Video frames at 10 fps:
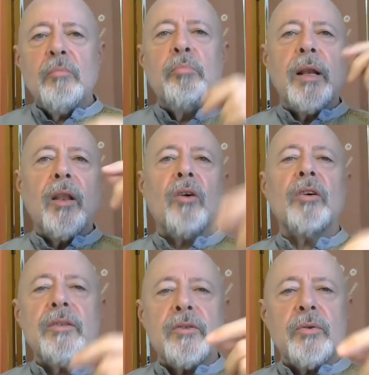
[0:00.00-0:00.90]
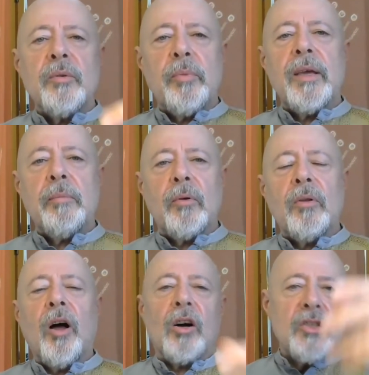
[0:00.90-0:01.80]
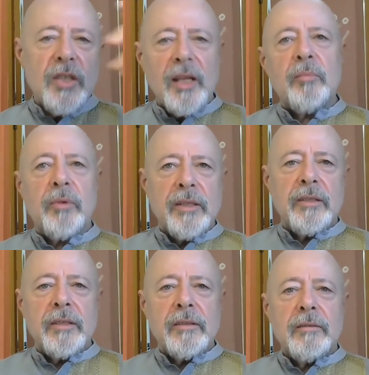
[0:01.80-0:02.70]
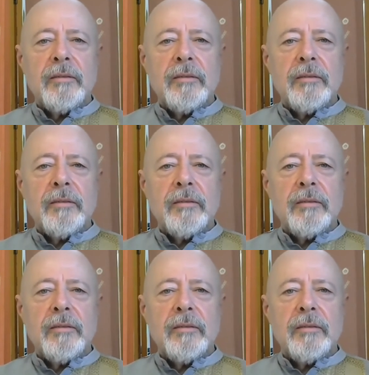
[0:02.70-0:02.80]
belonging to the people are celebrated,